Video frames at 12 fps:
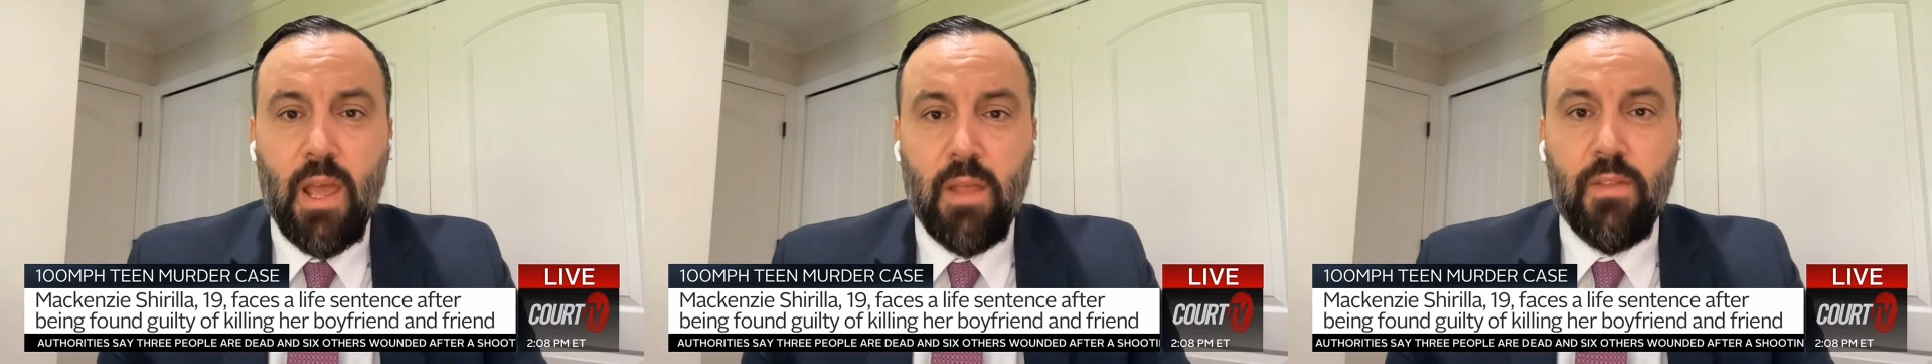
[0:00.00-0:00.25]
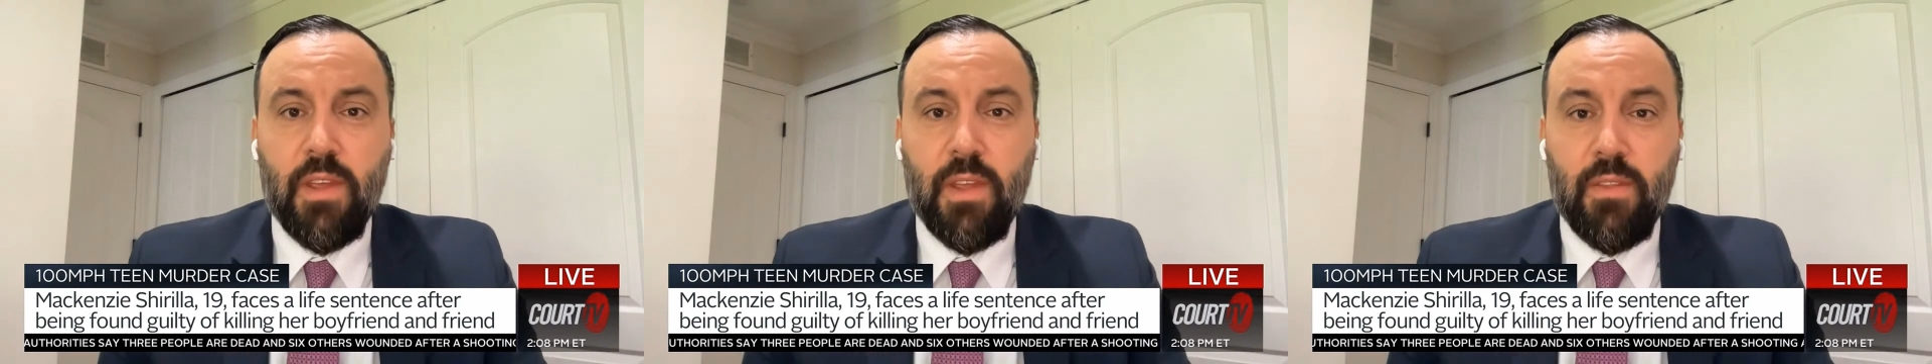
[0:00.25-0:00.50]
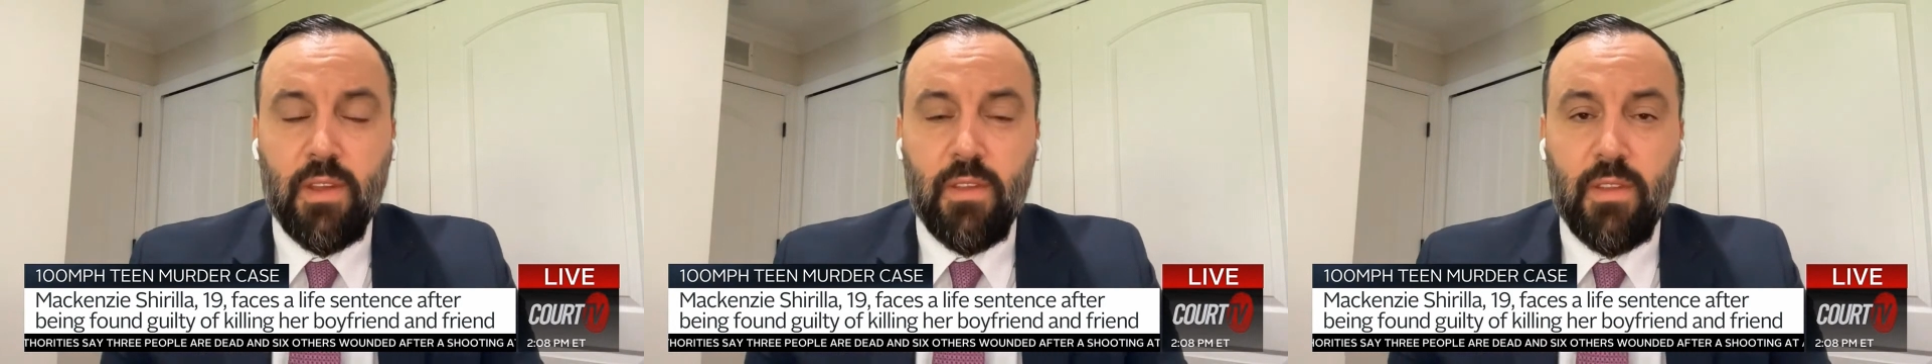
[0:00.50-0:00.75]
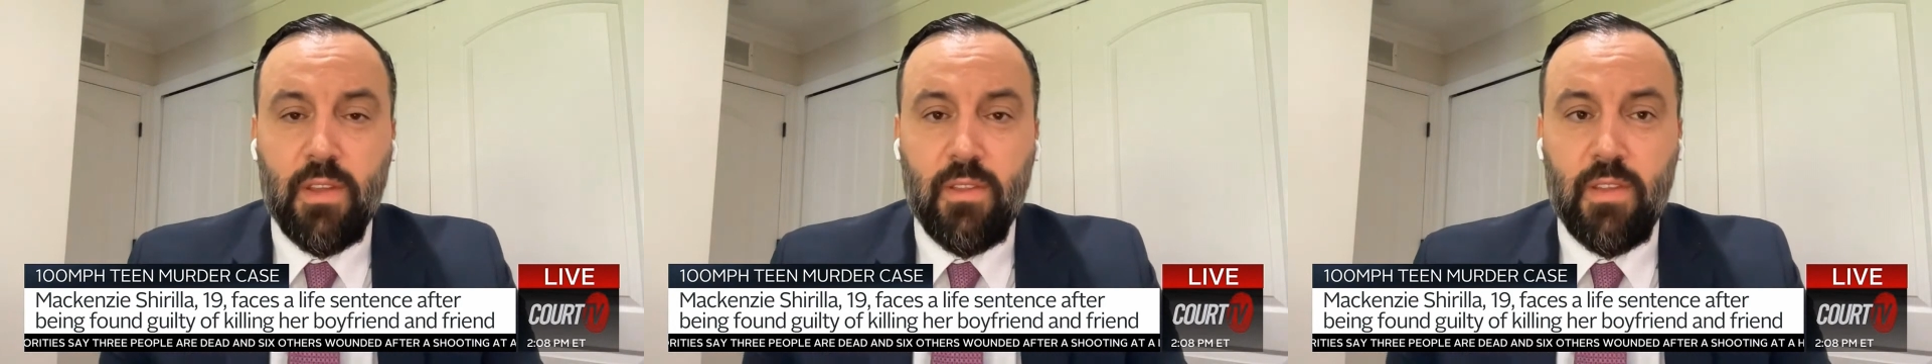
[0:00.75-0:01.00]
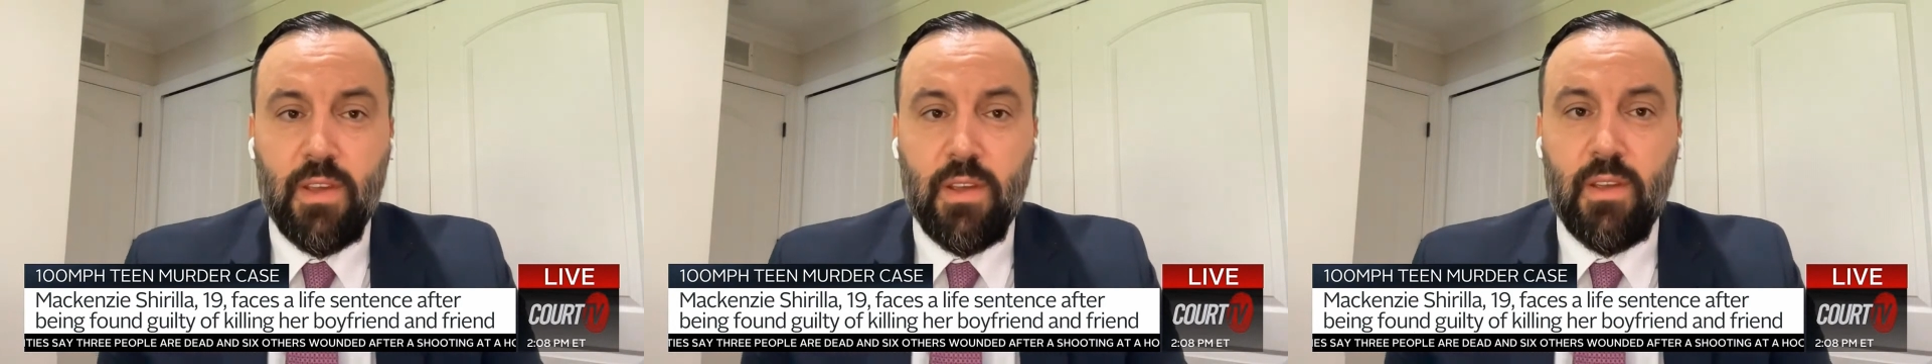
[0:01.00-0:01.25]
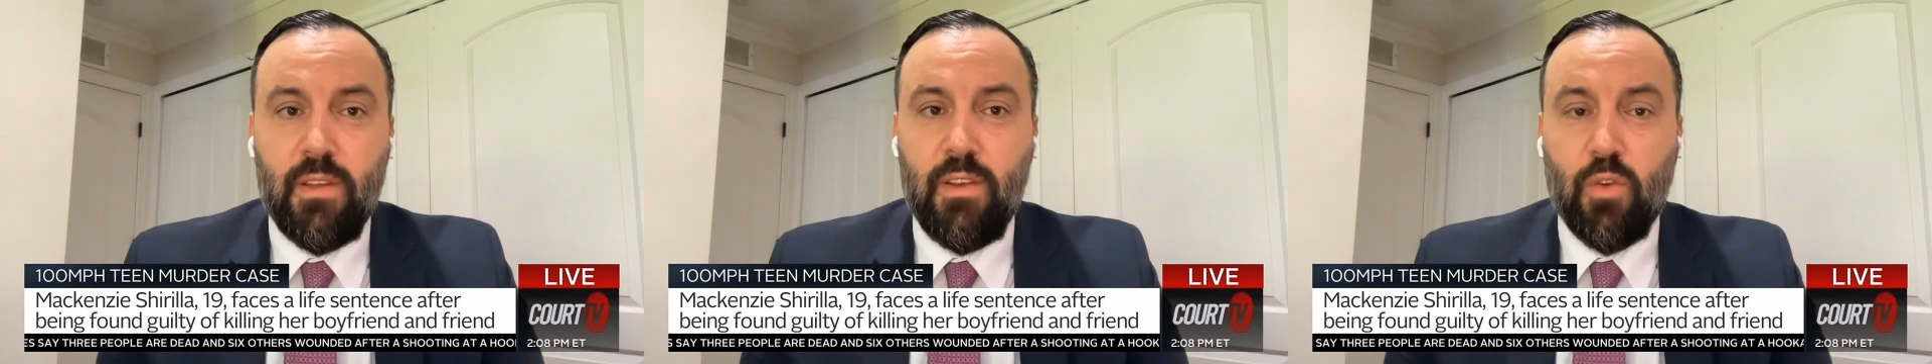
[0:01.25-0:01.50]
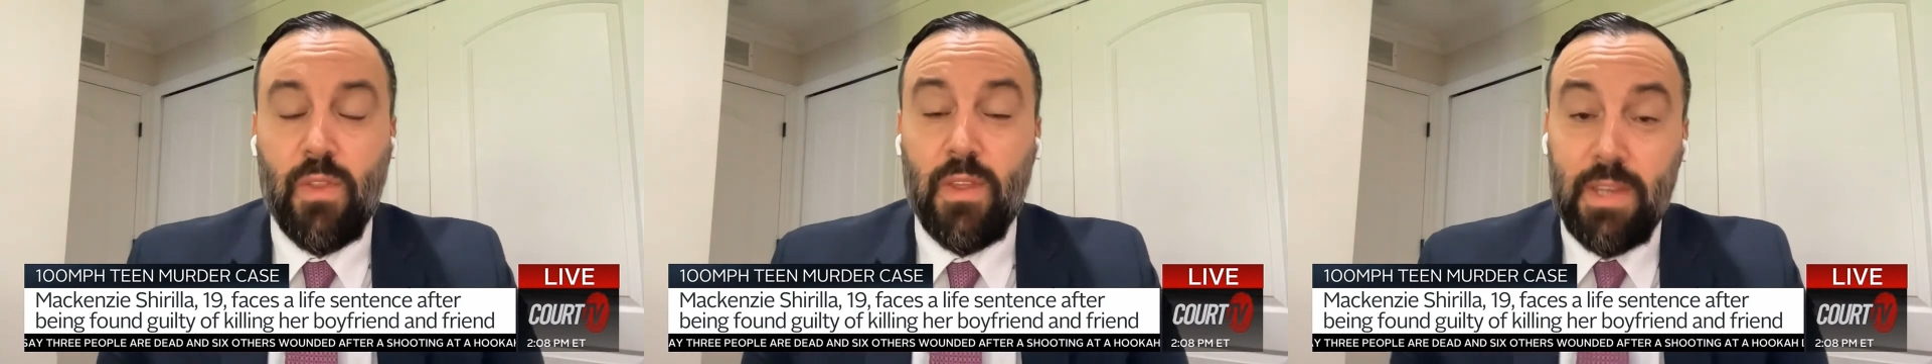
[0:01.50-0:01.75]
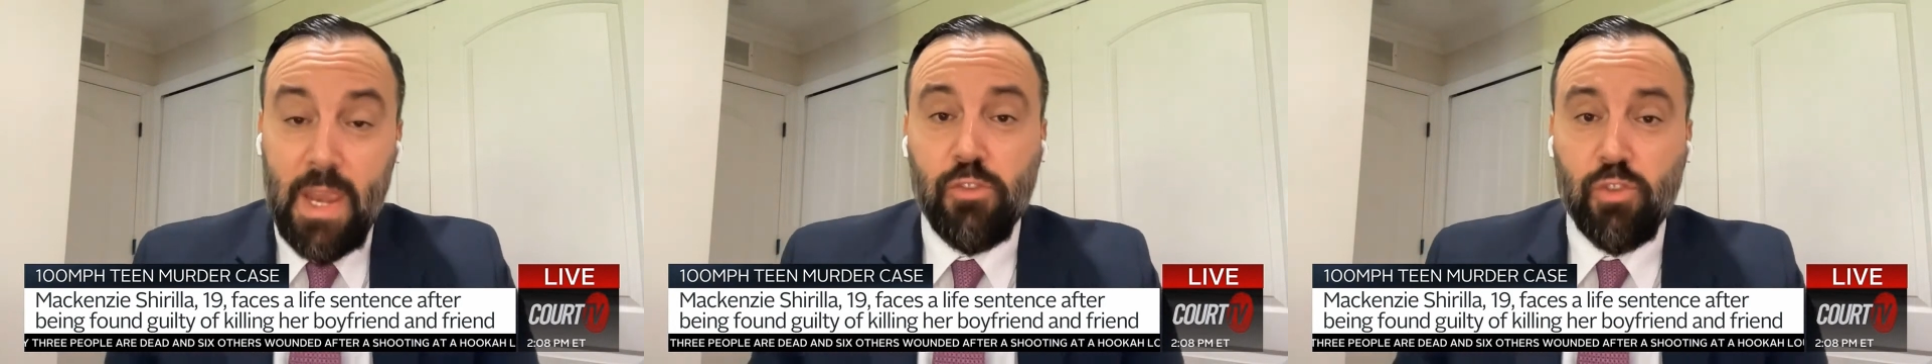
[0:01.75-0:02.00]
the the the the you know the
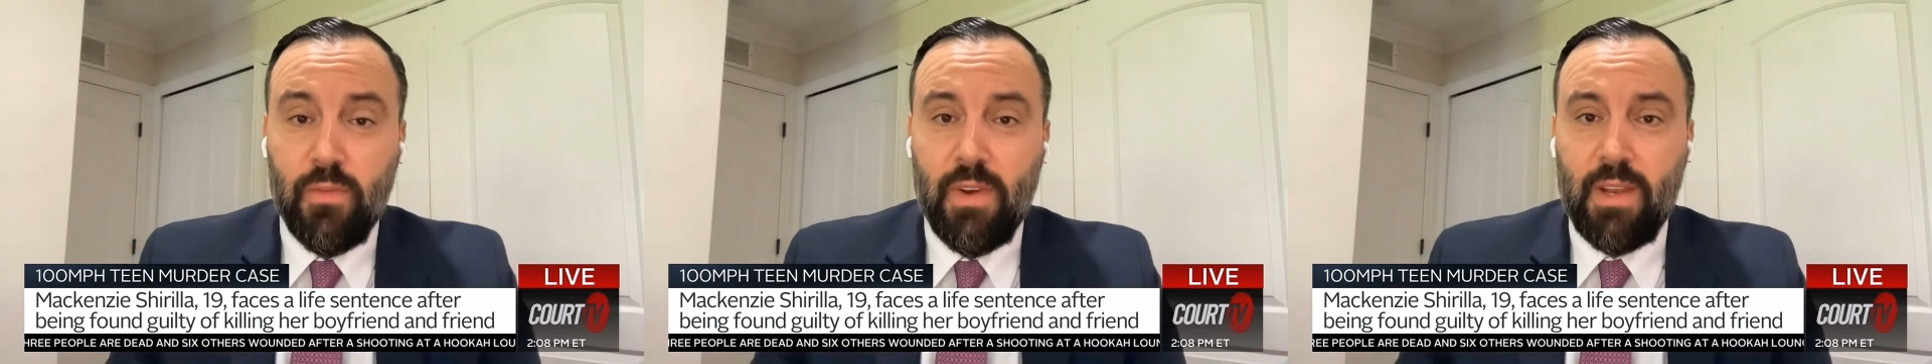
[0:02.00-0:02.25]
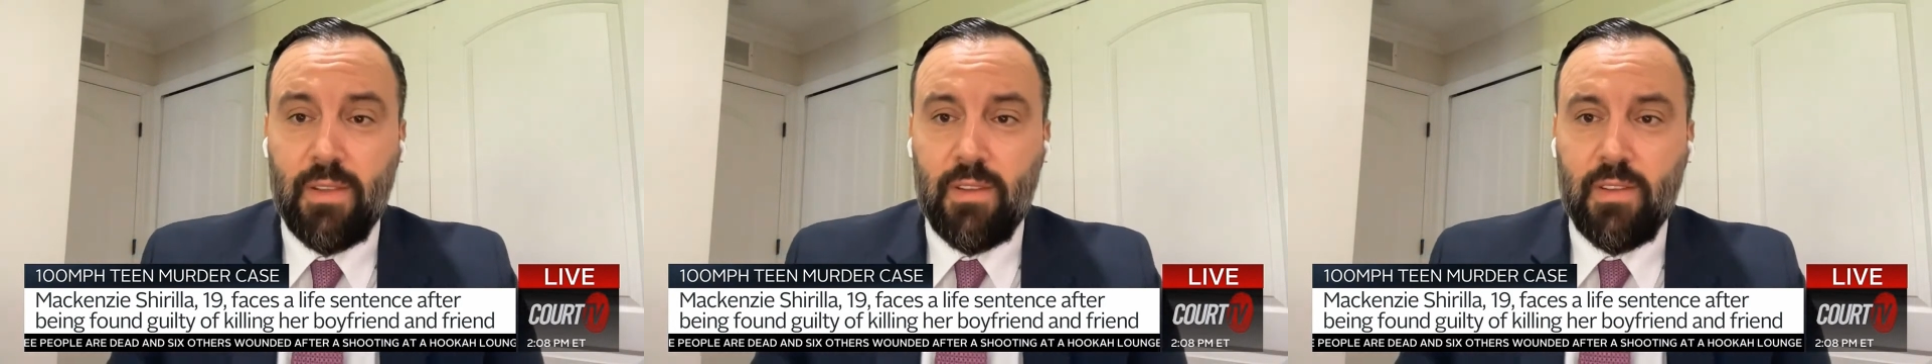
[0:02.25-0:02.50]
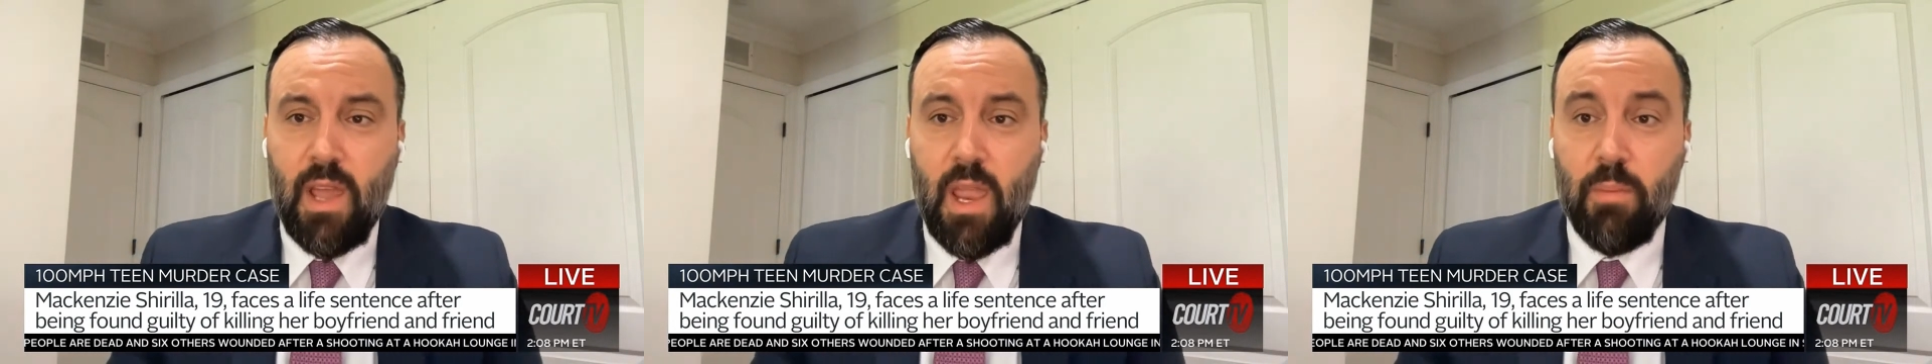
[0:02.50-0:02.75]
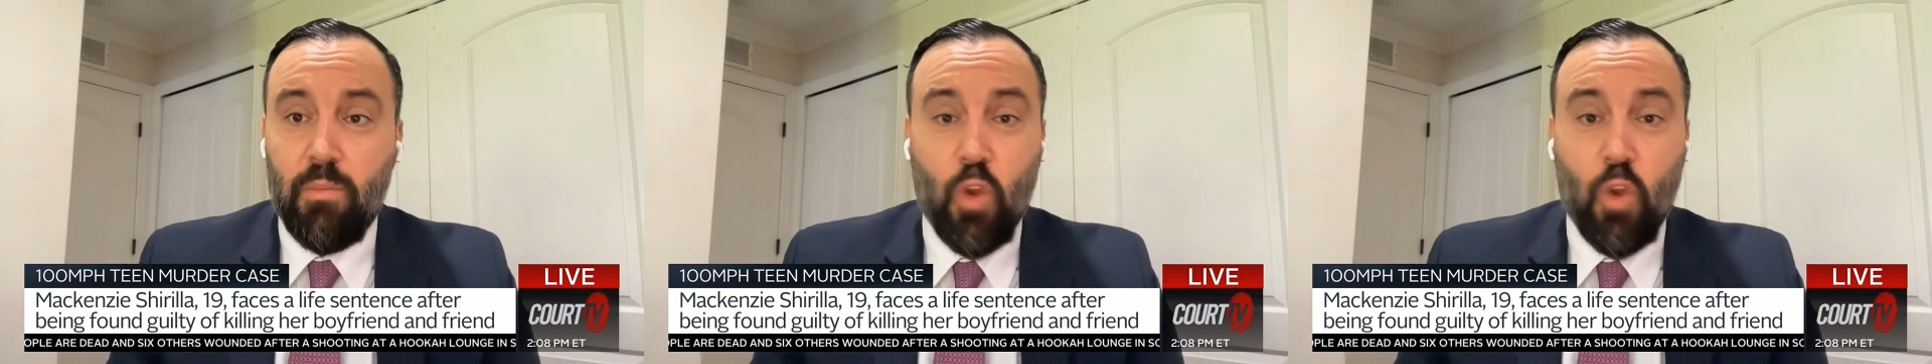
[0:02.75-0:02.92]
danger of it at the time.